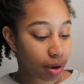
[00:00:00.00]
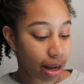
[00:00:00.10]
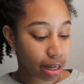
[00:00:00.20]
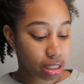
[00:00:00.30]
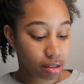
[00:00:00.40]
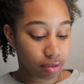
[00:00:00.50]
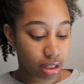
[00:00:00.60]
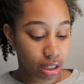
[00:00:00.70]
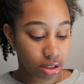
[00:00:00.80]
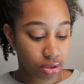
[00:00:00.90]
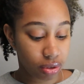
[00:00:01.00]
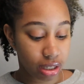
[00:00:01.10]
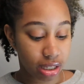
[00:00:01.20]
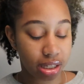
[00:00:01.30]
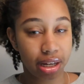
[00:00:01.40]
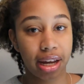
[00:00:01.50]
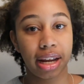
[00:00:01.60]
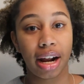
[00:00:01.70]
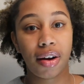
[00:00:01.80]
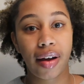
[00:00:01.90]
I actually really enjoy this.
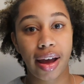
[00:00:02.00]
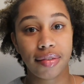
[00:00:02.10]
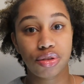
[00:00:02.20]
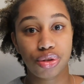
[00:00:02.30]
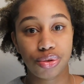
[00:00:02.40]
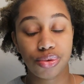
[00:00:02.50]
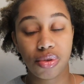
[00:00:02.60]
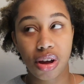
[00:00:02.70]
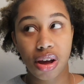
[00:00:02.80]
Again, I'll have to